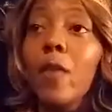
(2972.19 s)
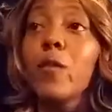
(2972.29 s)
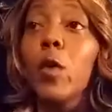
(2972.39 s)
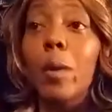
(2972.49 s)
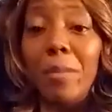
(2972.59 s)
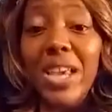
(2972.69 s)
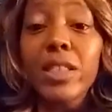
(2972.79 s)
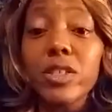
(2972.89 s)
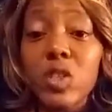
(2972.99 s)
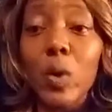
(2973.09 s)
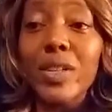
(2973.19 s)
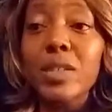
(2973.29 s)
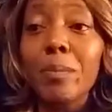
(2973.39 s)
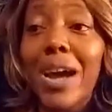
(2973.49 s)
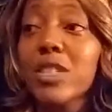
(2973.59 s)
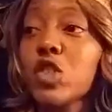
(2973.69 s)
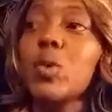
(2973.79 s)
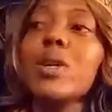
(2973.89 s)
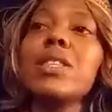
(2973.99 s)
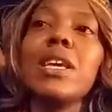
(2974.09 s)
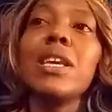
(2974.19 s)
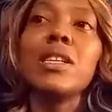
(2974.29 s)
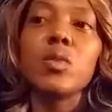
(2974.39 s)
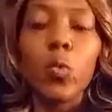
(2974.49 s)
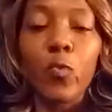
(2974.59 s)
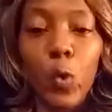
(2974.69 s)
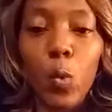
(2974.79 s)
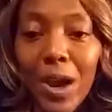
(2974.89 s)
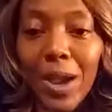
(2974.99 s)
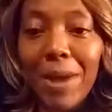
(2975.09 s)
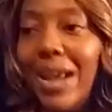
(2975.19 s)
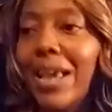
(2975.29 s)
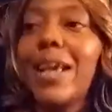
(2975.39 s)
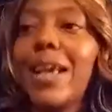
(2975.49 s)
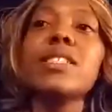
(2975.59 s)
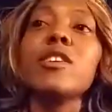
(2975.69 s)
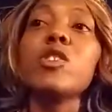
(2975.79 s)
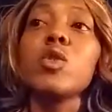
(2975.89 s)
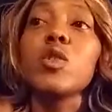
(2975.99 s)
For me, the source of my strength is, for one, my ancestors.